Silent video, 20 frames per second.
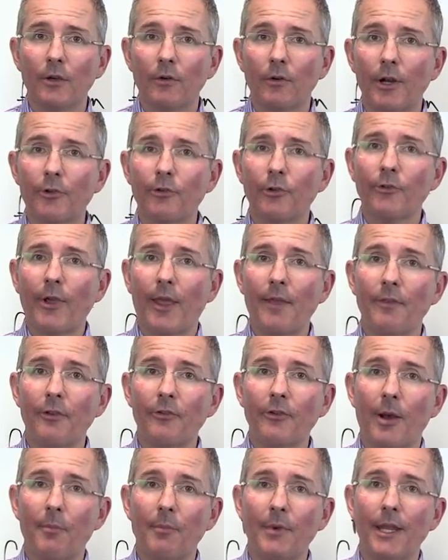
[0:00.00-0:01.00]
Right, so you're saying
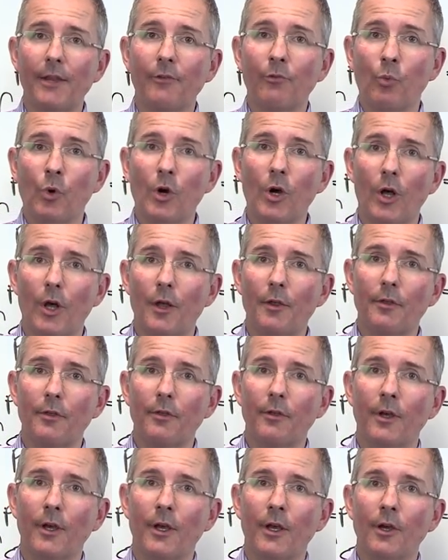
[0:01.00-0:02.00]
this company is
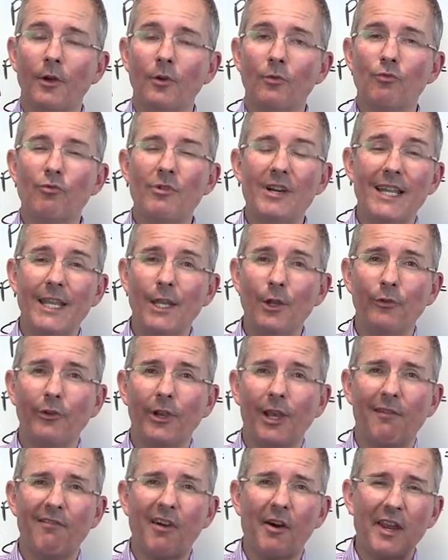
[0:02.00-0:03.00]
worth, really
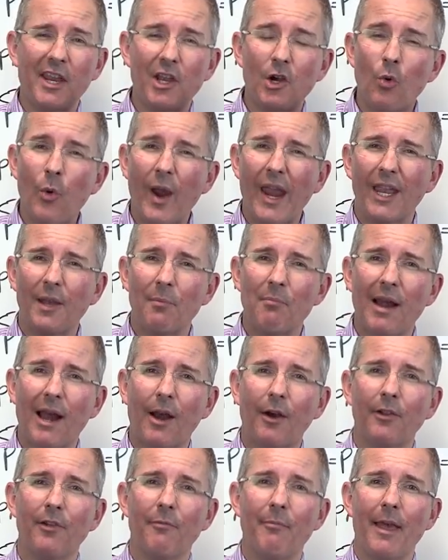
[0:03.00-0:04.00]
using a very quick
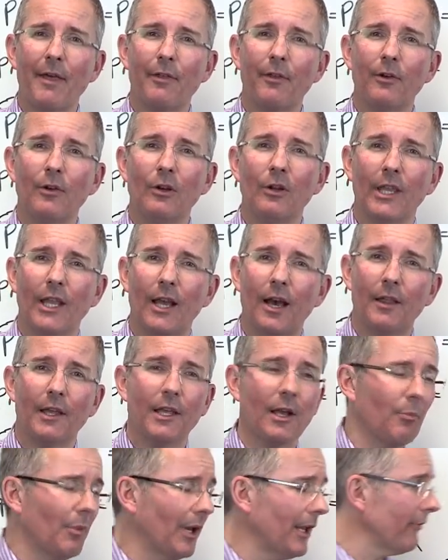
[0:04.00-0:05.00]
comparative method, looking at other
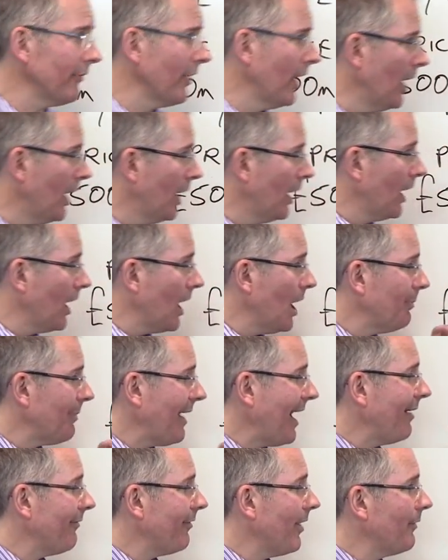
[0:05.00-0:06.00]
companies,
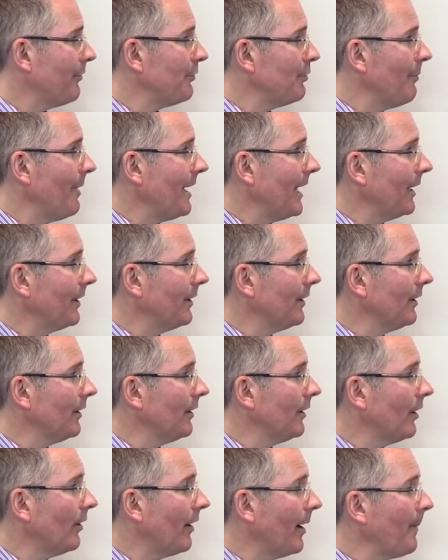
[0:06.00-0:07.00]
about 500 million.
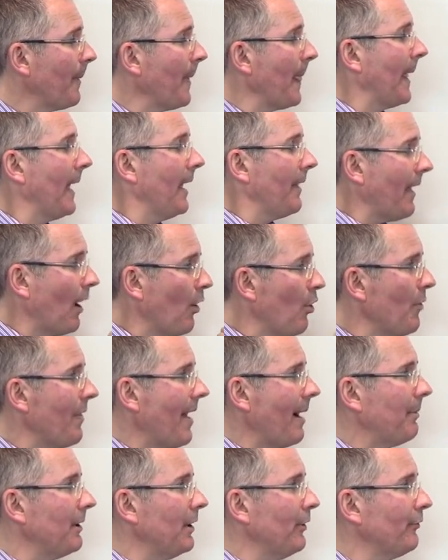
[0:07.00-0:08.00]
Right? Now who would
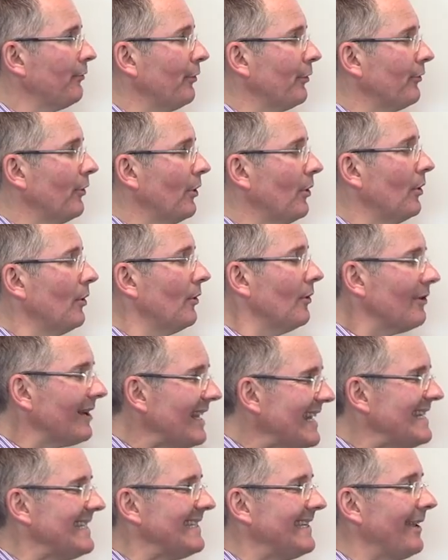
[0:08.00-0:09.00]
that be useful to? You can
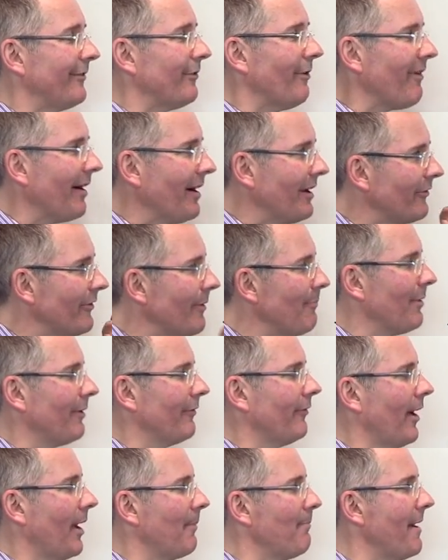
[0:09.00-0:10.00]
clearly see it's a very
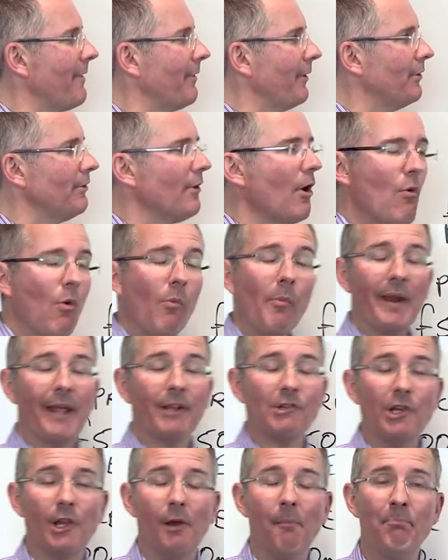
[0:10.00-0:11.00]
simplified method. No one would
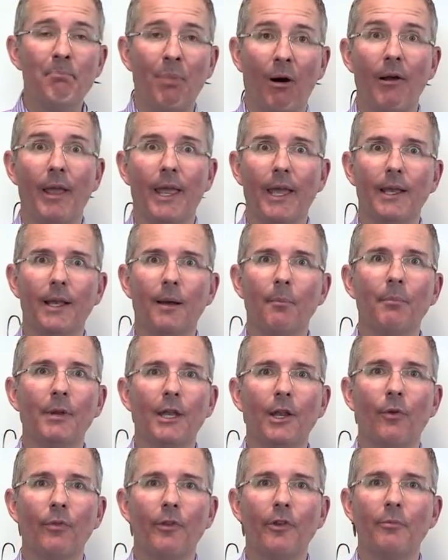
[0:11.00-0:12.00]
actually go and buy a
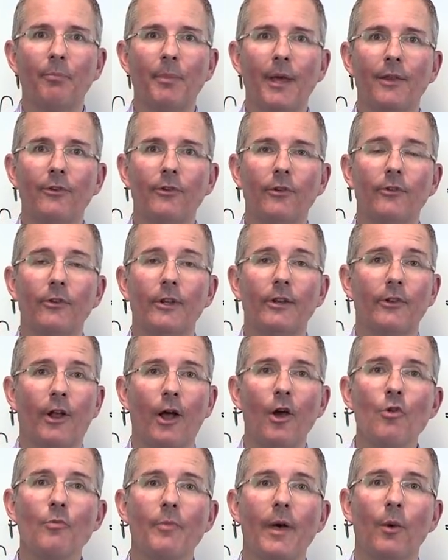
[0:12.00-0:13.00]
company on this basis, at least I
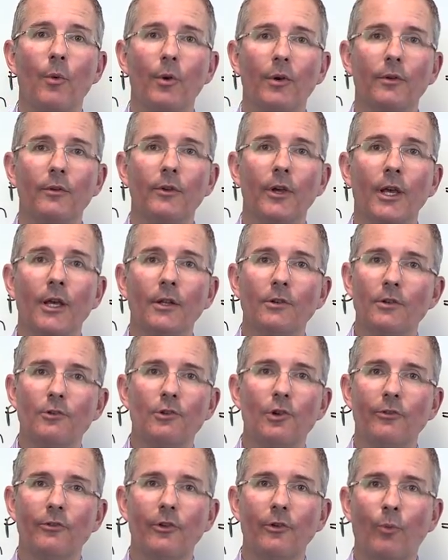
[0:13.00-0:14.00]
hope they wouldn't,
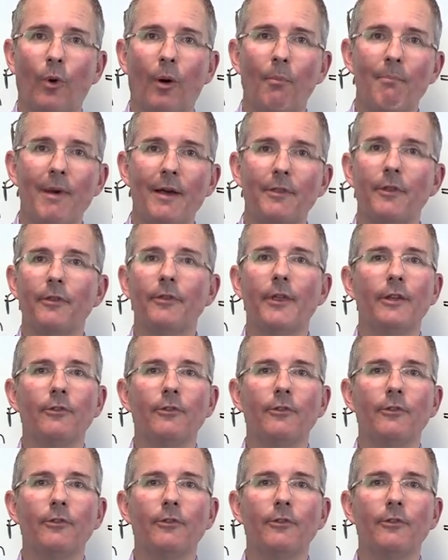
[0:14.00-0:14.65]
just using this one method.